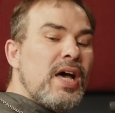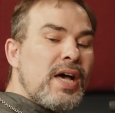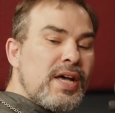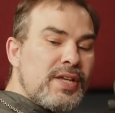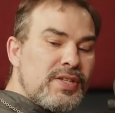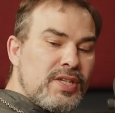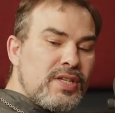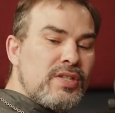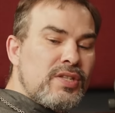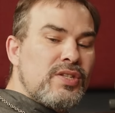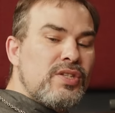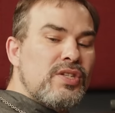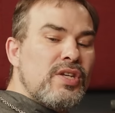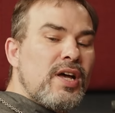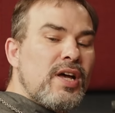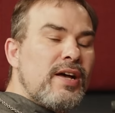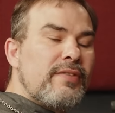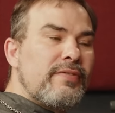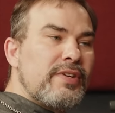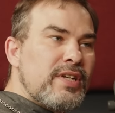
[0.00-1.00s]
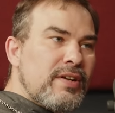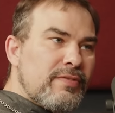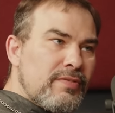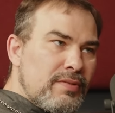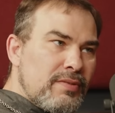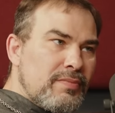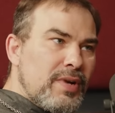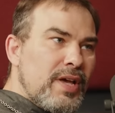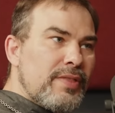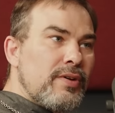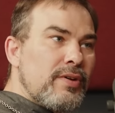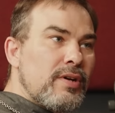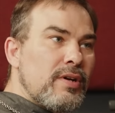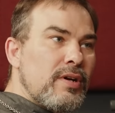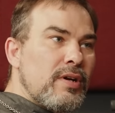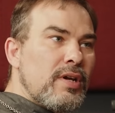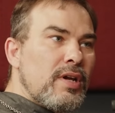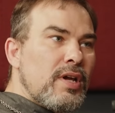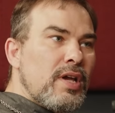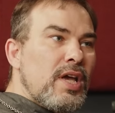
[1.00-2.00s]
Cousins of a different
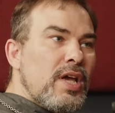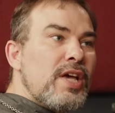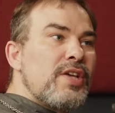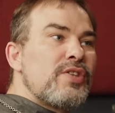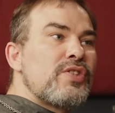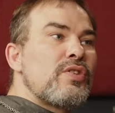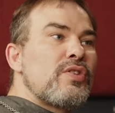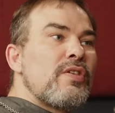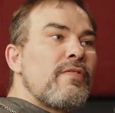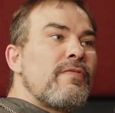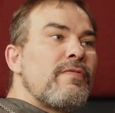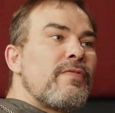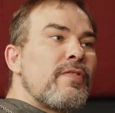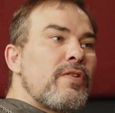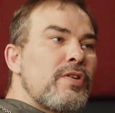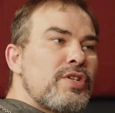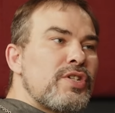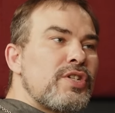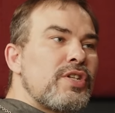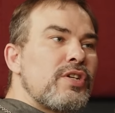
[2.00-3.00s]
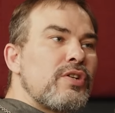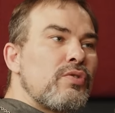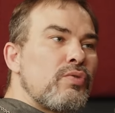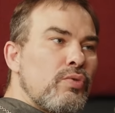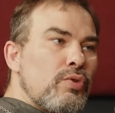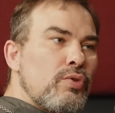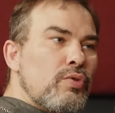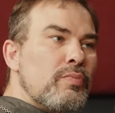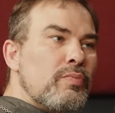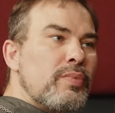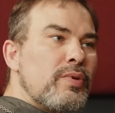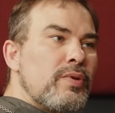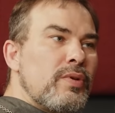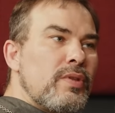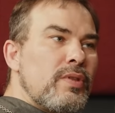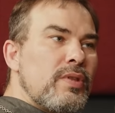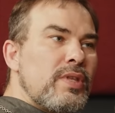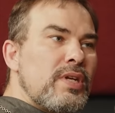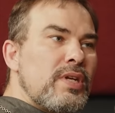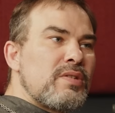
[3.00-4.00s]
mother. So the first group
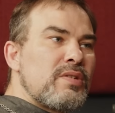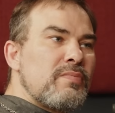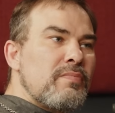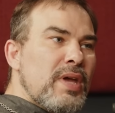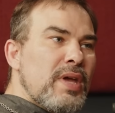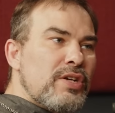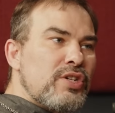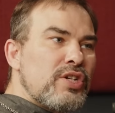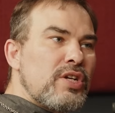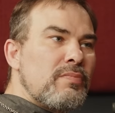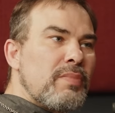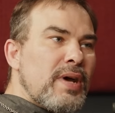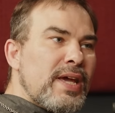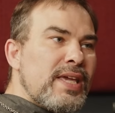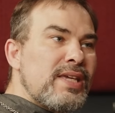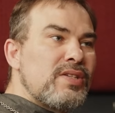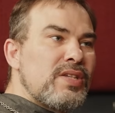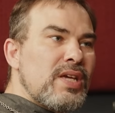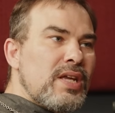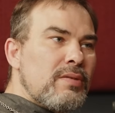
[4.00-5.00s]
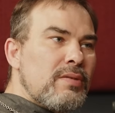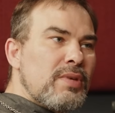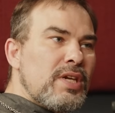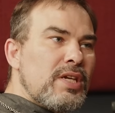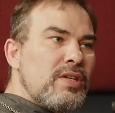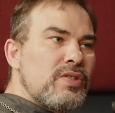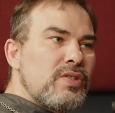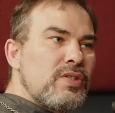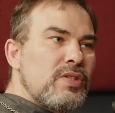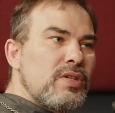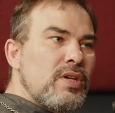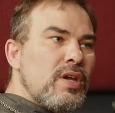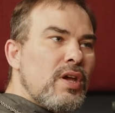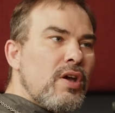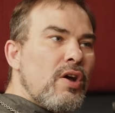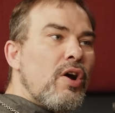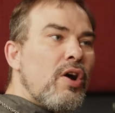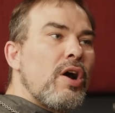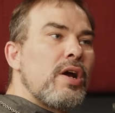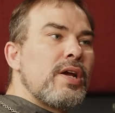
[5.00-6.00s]
that is mentioned by his enemies
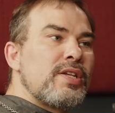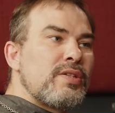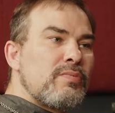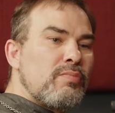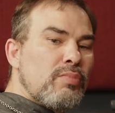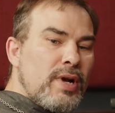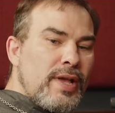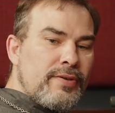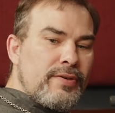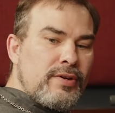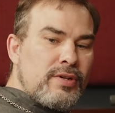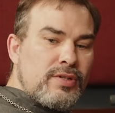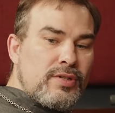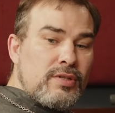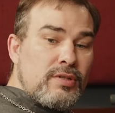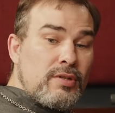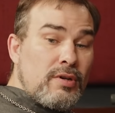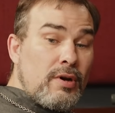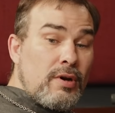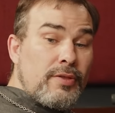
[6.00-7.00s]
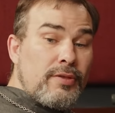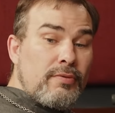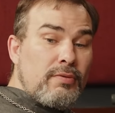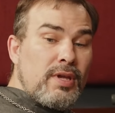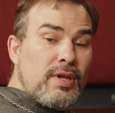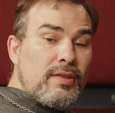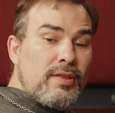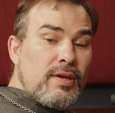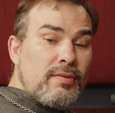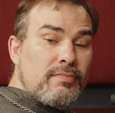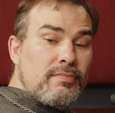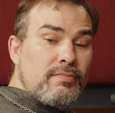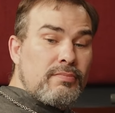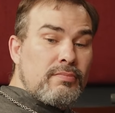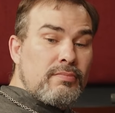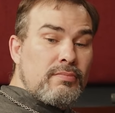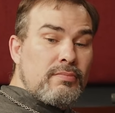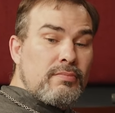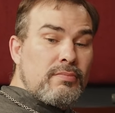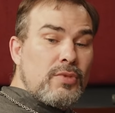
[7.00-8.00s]
are his brothers. There are three of them.
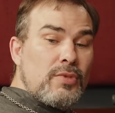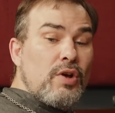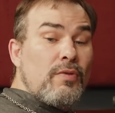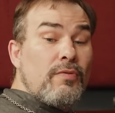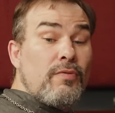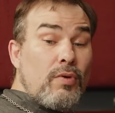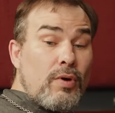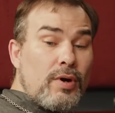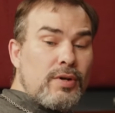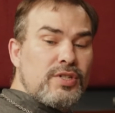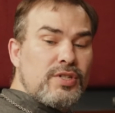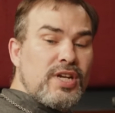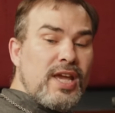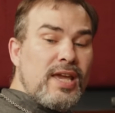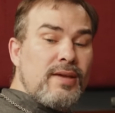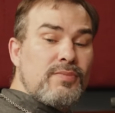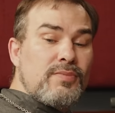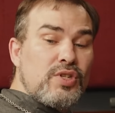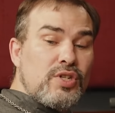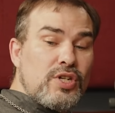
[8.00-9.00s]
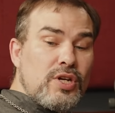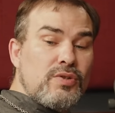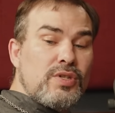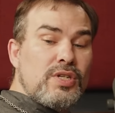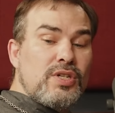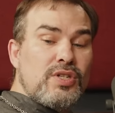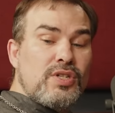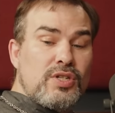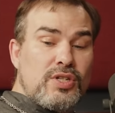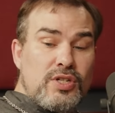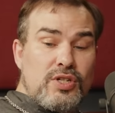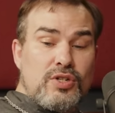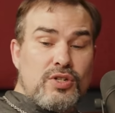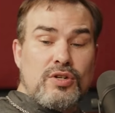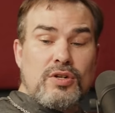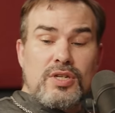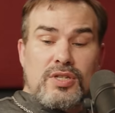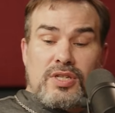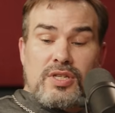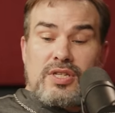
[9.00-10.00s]
No, four. James, Joses,
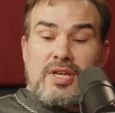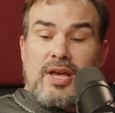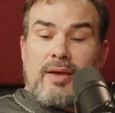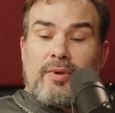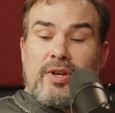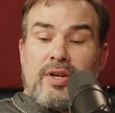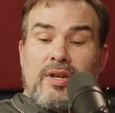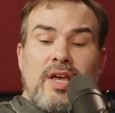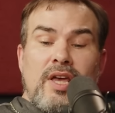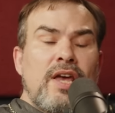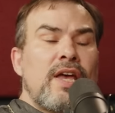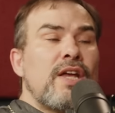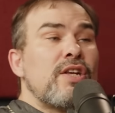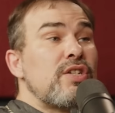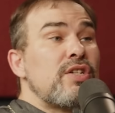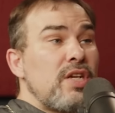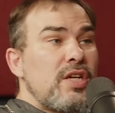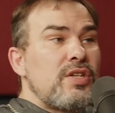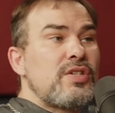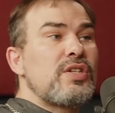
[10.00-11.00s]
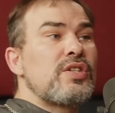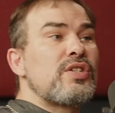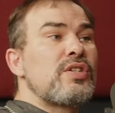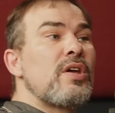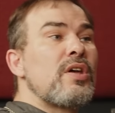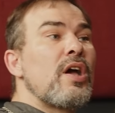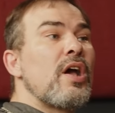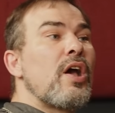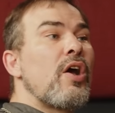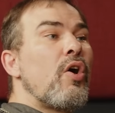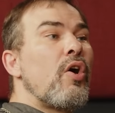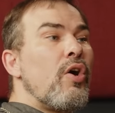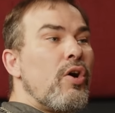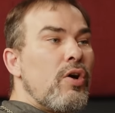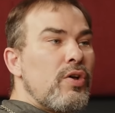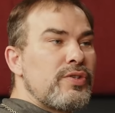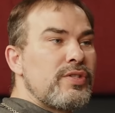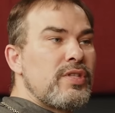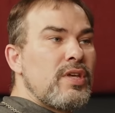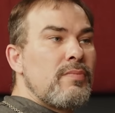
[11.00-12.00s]
Judas, and Simon. Jesus
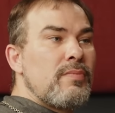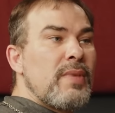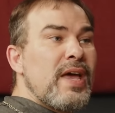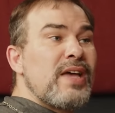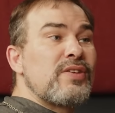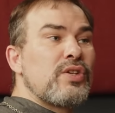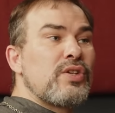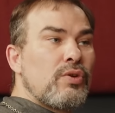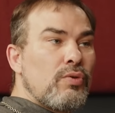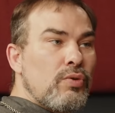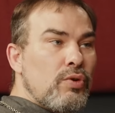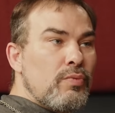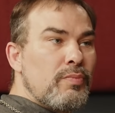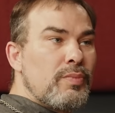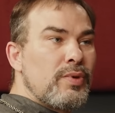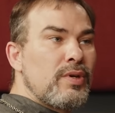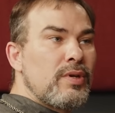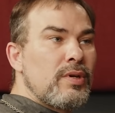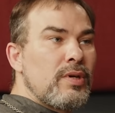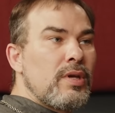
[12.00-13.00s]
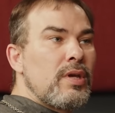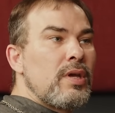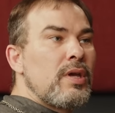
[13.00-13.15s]
calls them as a group,